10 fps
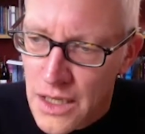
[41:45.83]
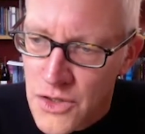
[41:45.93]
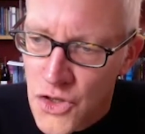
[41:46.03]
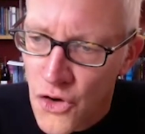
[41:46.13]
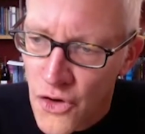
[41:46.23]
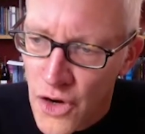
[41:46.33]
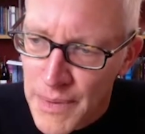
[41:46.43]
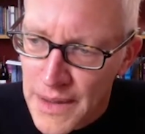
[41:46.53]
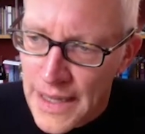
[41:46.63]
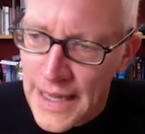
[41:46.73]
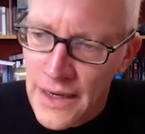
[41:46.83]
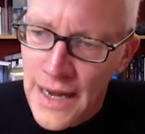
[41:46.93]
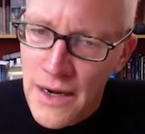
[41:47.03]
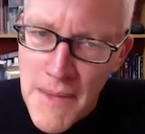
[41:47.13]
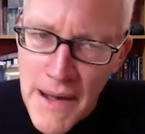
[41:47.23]
Europe and
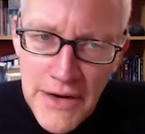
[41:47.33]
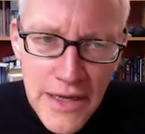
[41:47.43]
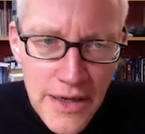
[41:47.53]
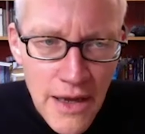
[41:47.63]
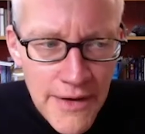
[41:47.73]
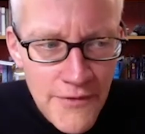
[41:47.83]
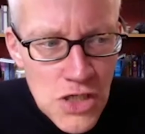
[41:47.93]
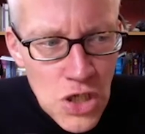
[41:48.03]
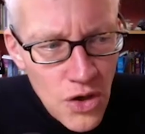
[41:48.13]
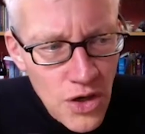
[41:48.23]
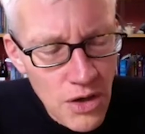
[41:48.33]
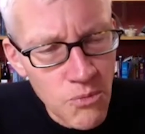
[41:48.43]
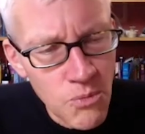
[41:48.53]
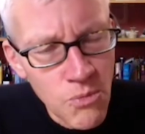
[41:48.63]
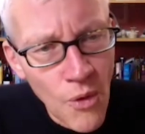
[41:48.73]
America kind of look at
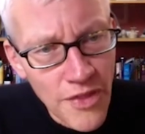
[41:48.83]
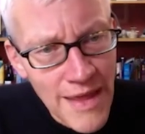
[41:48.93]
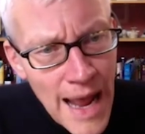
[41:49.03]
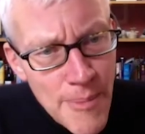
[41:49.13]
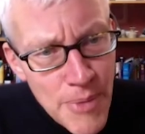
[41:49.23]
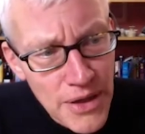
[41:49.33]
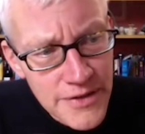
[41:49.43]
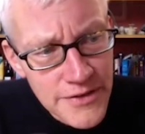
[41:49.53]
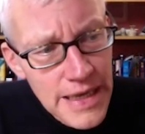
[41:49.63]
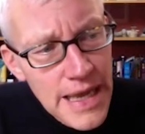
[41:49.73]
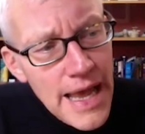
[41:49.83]
what's happened,